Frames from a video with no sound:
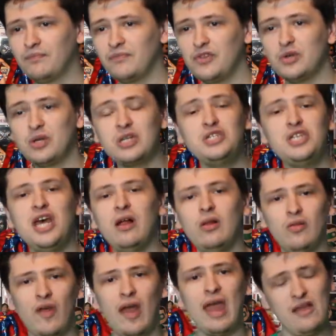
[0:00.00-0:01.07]
You can
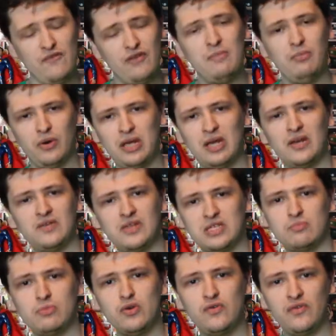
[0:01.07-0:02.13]
tell that everybody in this
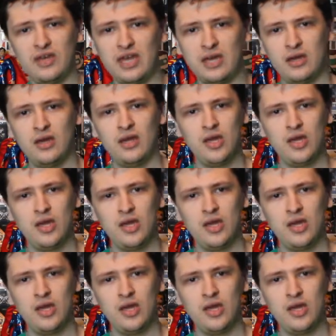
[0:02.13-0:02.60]
movie